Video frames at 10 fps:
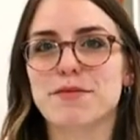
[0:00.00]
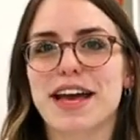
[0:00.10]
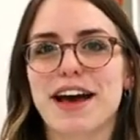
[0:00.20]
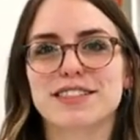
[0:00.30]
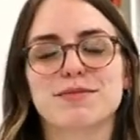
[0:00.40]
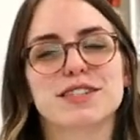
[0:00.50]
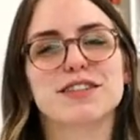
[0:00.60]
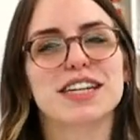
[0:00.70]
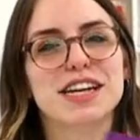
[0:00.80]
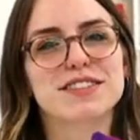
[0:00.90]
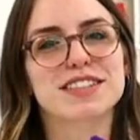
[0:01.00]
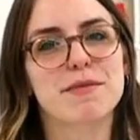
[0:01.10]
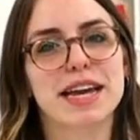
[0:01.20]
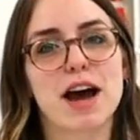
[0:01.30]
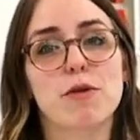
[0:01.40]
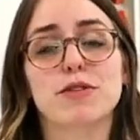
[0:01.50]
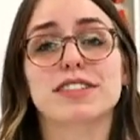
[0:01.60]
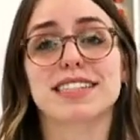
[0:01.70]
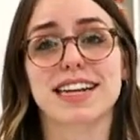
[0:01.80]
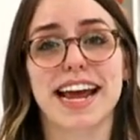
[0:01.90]
We have some new videos coming out
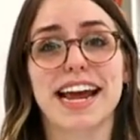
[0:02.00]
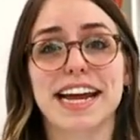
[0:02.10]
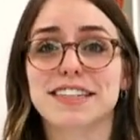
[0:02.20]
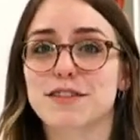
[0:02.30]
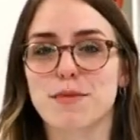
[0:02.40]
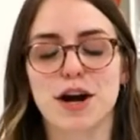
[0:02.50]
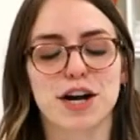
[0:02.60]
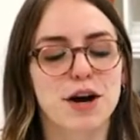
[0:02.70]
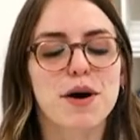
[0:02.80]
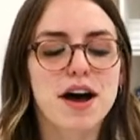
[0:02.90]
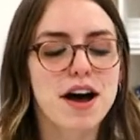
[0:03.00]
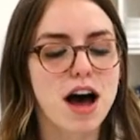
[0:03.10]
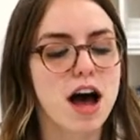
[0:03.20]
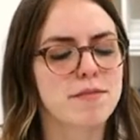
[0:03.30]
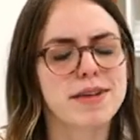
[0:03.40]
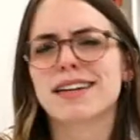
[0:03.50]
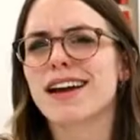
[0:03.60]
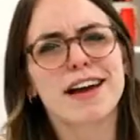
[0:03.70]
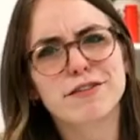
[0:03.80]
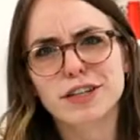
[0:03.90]
both today and tomorrow um, and
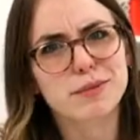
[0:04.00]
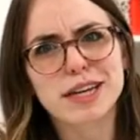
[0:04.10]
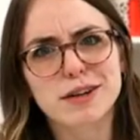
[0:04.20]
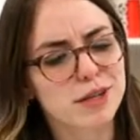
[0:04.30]
every week.